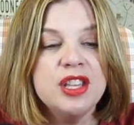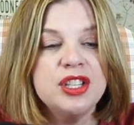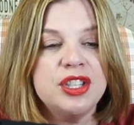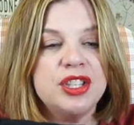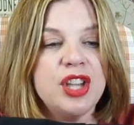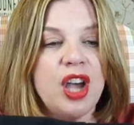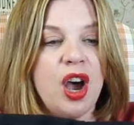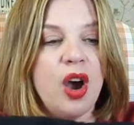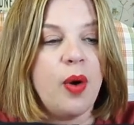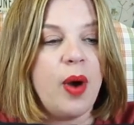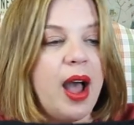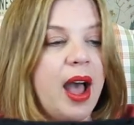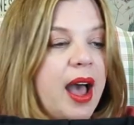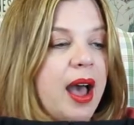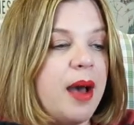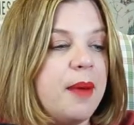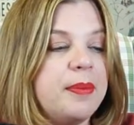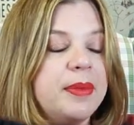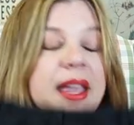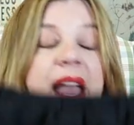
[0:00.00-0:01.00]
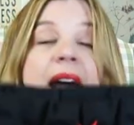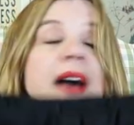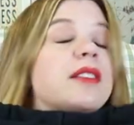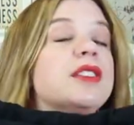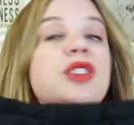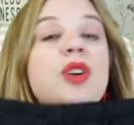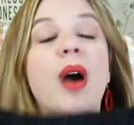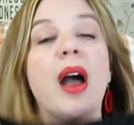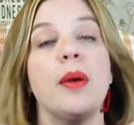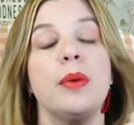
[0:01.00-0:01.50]
So, um, yeah.
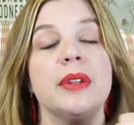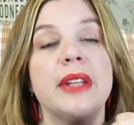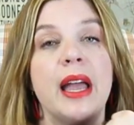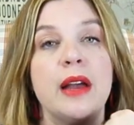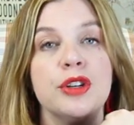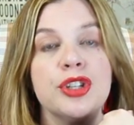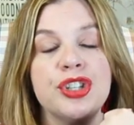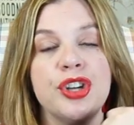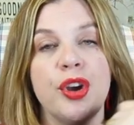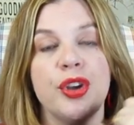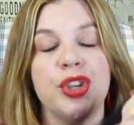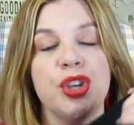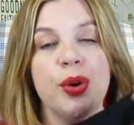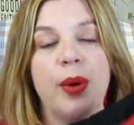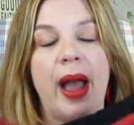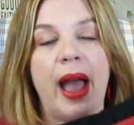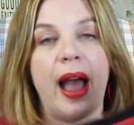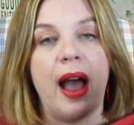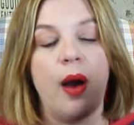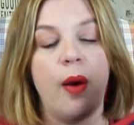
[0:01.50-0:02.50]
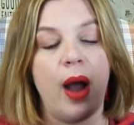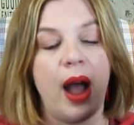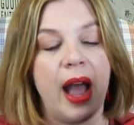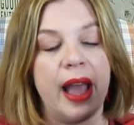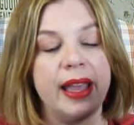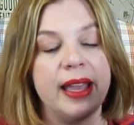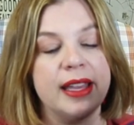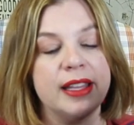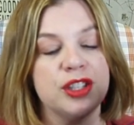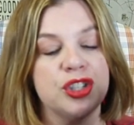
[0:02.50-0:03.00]
So I will now show you how
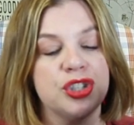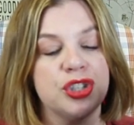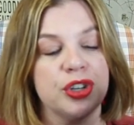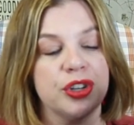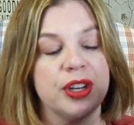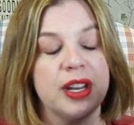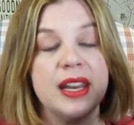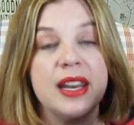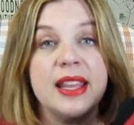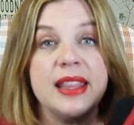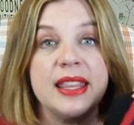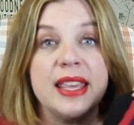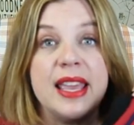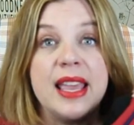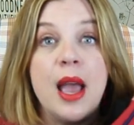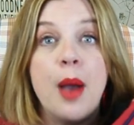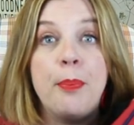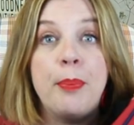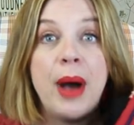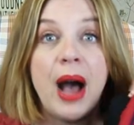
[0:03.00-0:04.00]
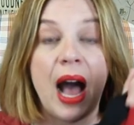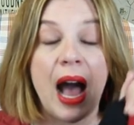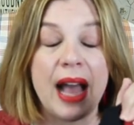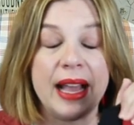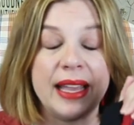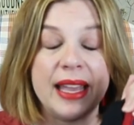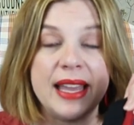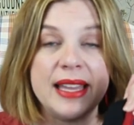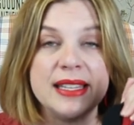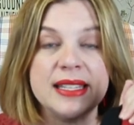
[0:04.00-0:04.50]
I inserted the
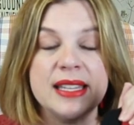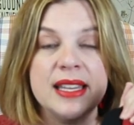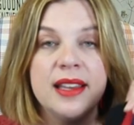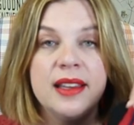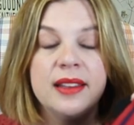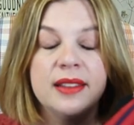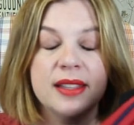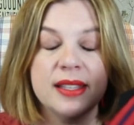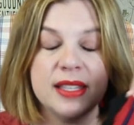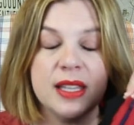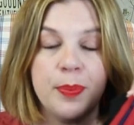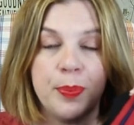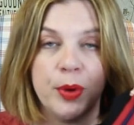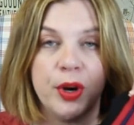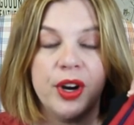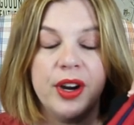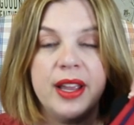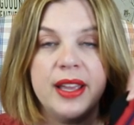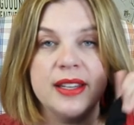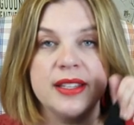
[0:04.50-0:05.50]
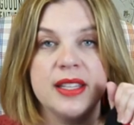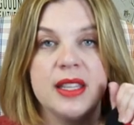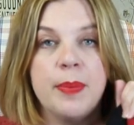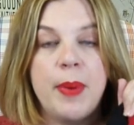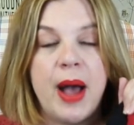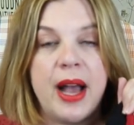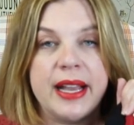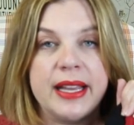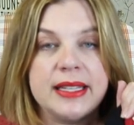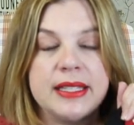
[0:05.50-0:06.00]
pocket the zipper into
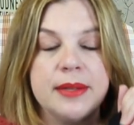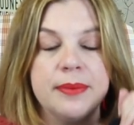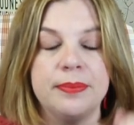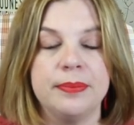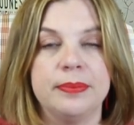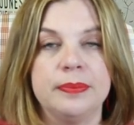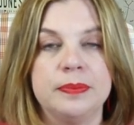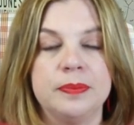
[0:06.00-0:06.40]
the pocket.